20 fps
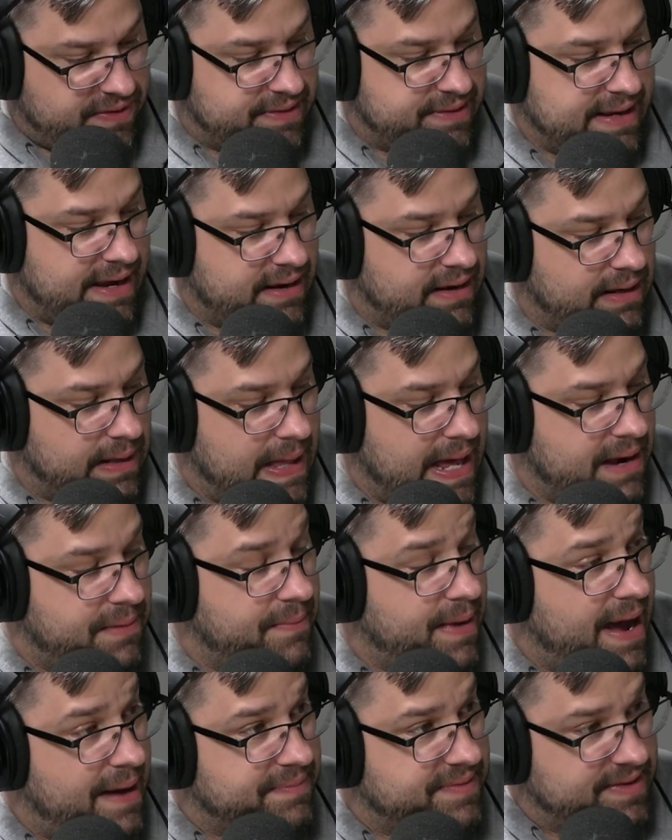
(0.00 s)
this down on a lot of
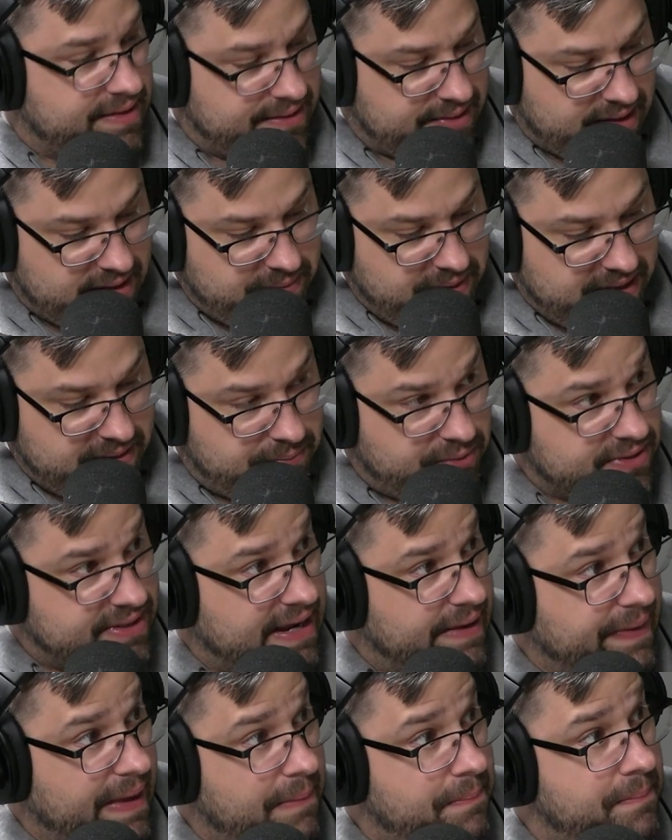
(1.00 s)
maps than it's going to be to put
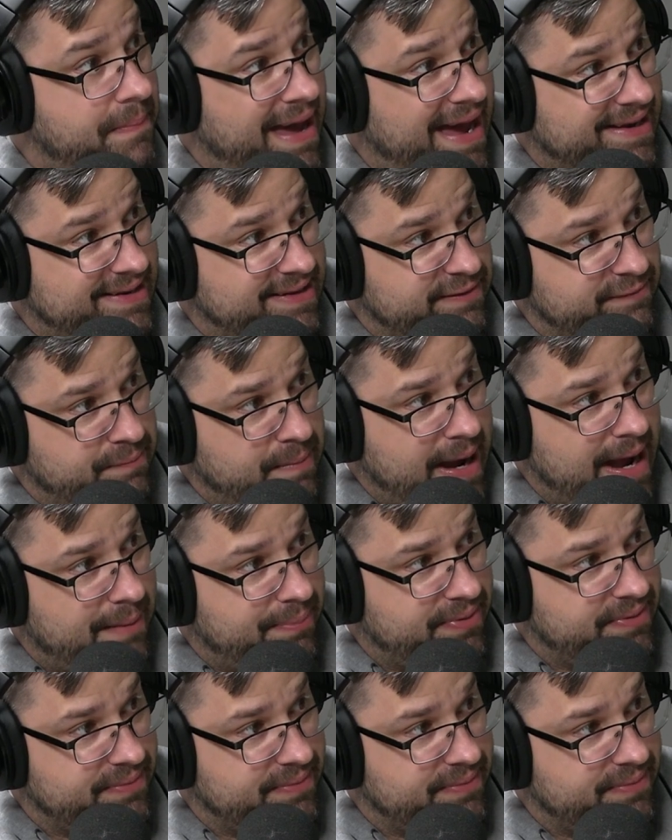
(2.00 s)
down that massive map.